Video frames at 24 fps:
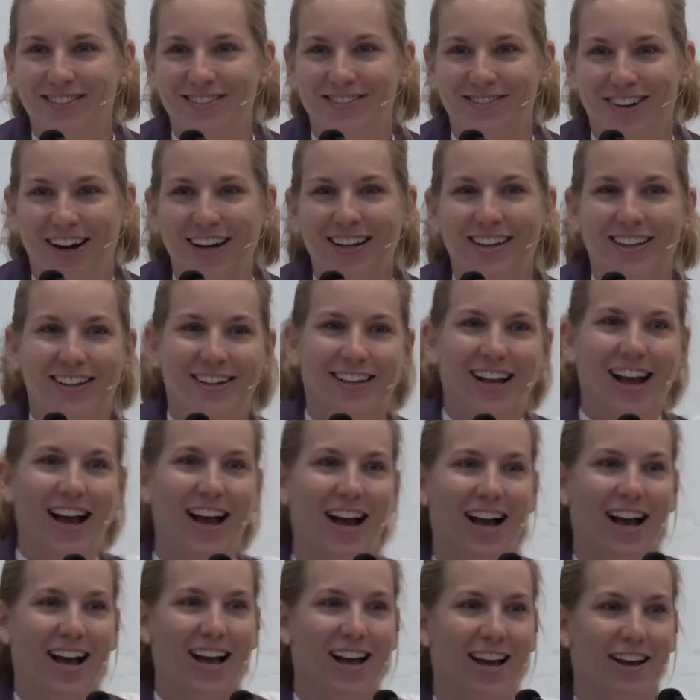Right? Little
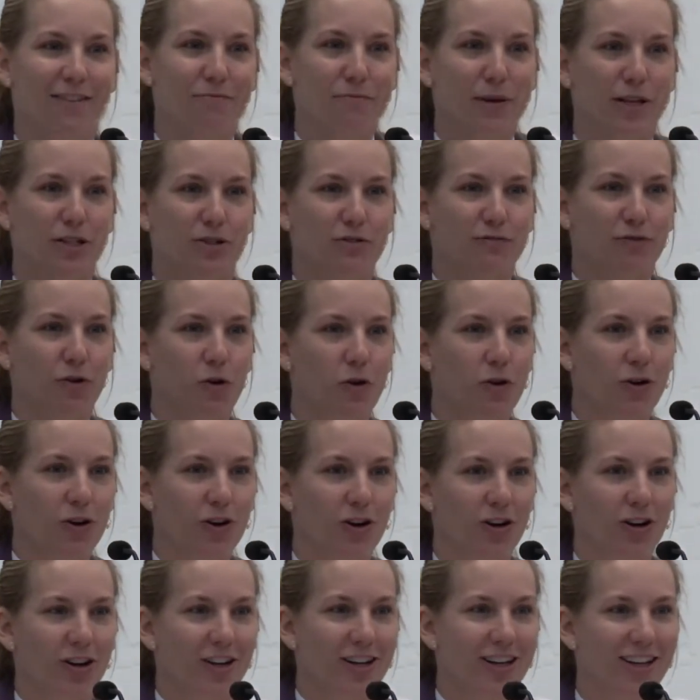guy,
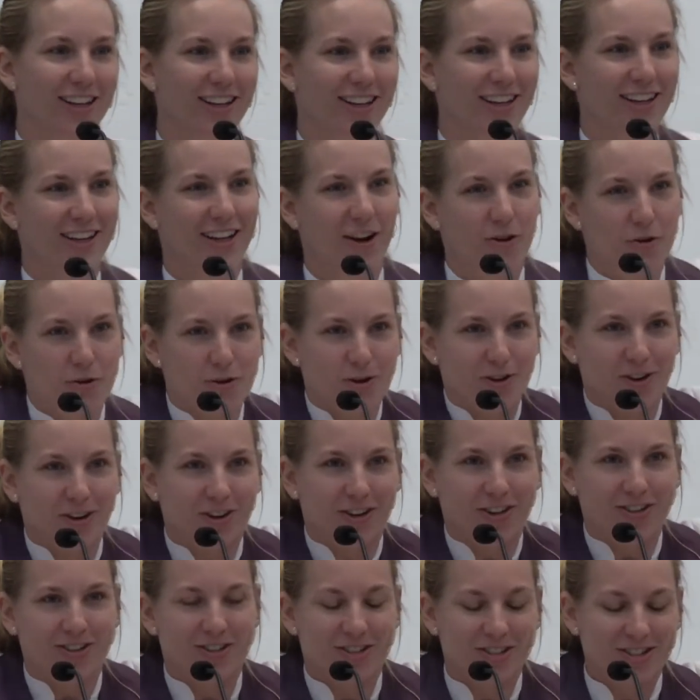pitchfork,
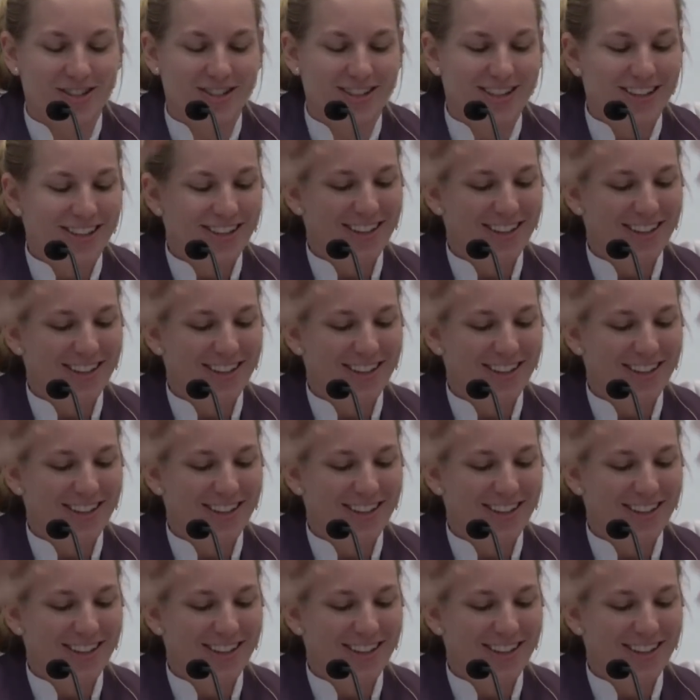horns.